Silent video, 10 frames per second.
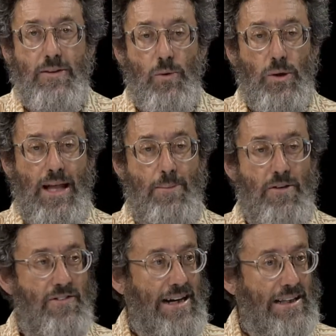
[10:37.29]
the Willamette
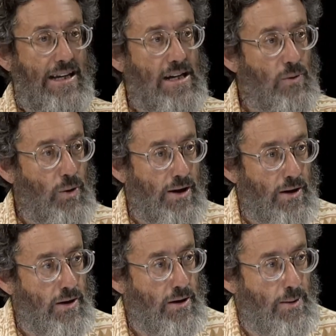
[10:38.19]
Valley,
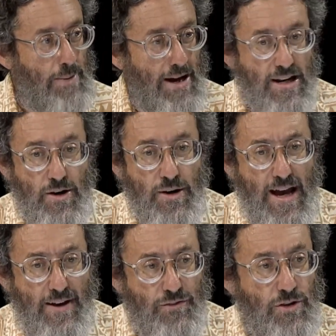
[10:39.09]
where about a year and a
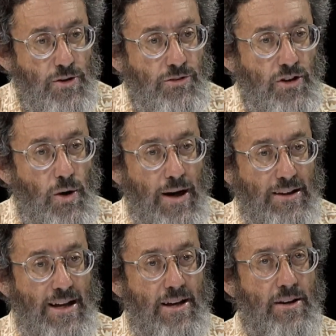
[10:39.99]
half, two years ago, I
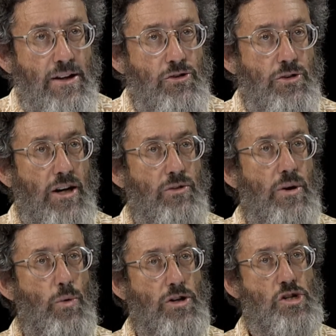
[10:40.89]
led an introductory
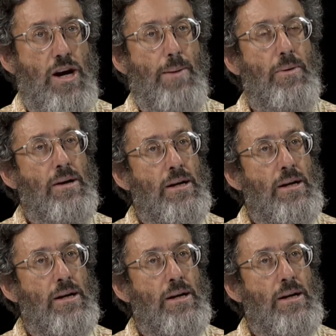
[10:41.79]
workshop